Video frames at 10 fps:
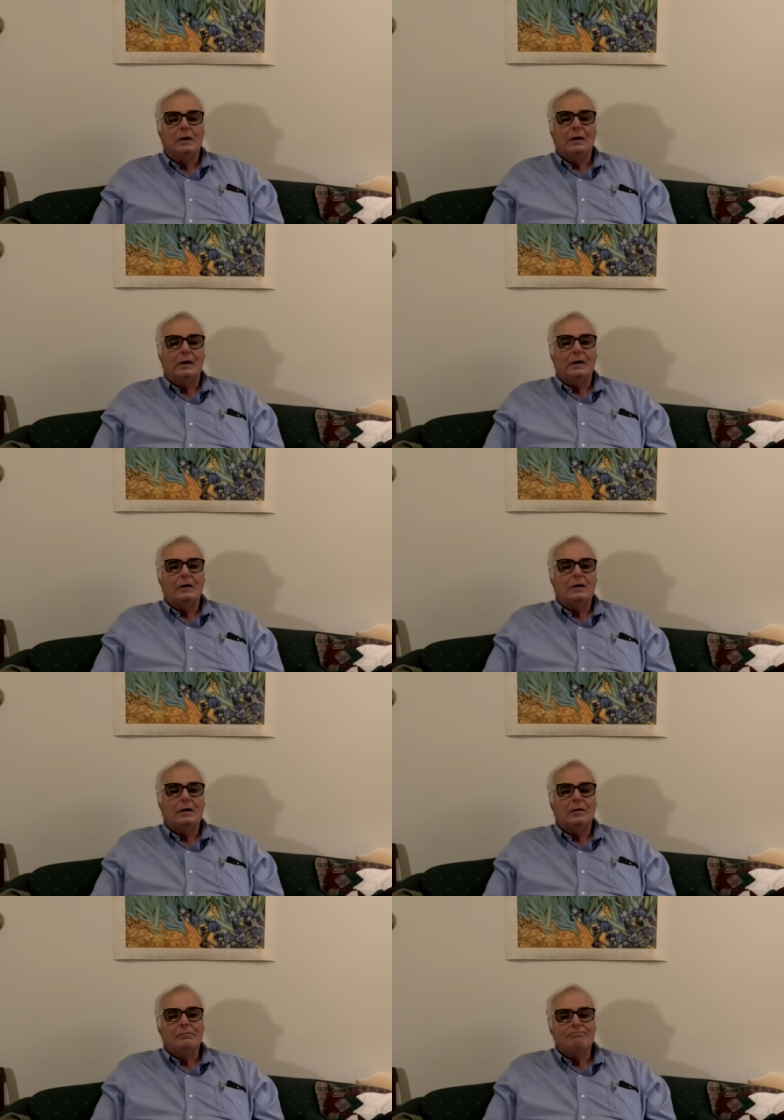and
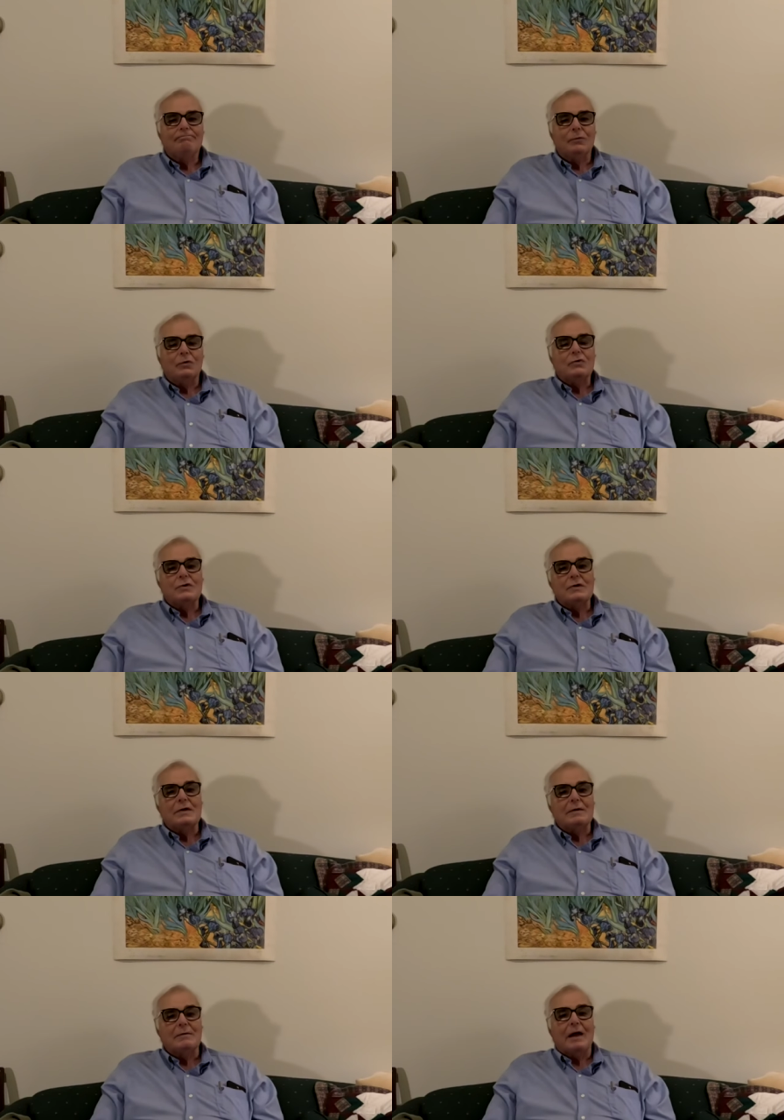uh, we'll just
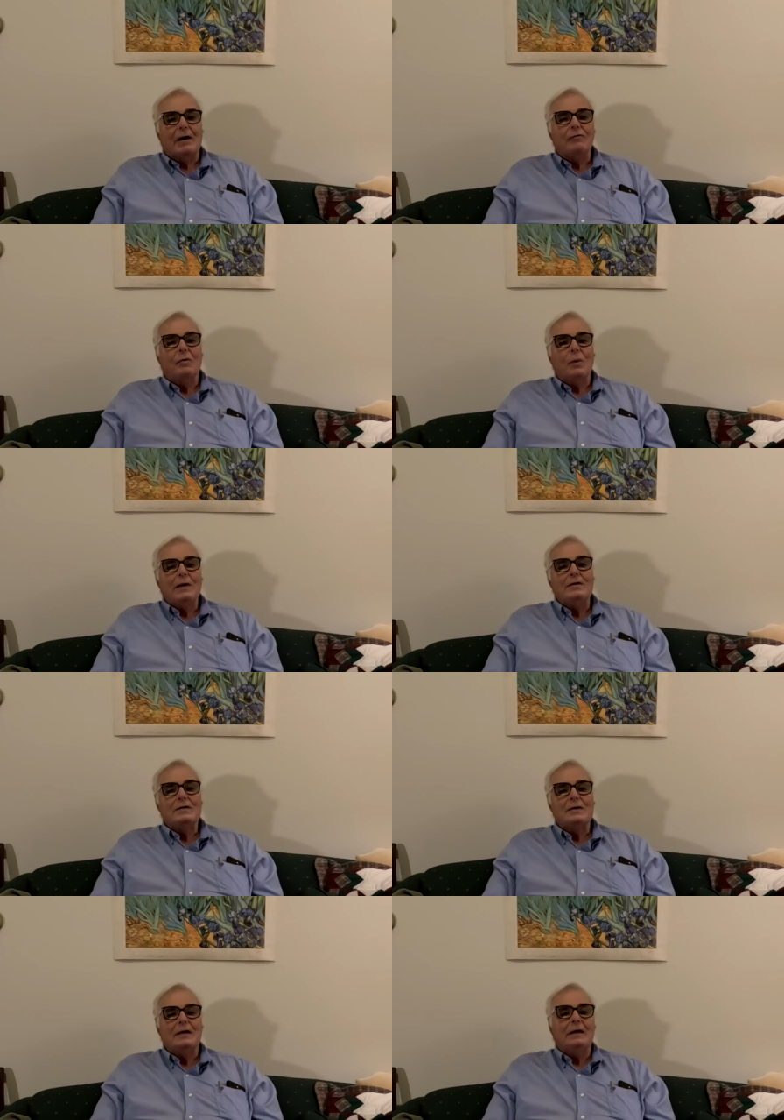have to wait and
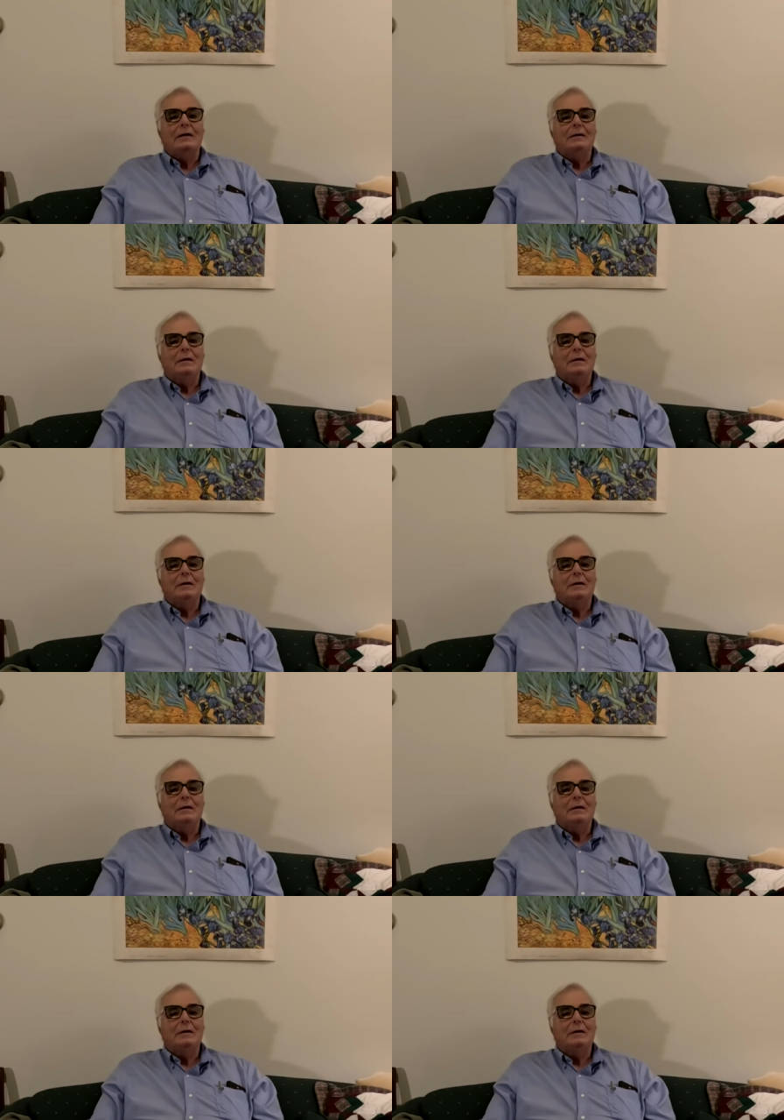see.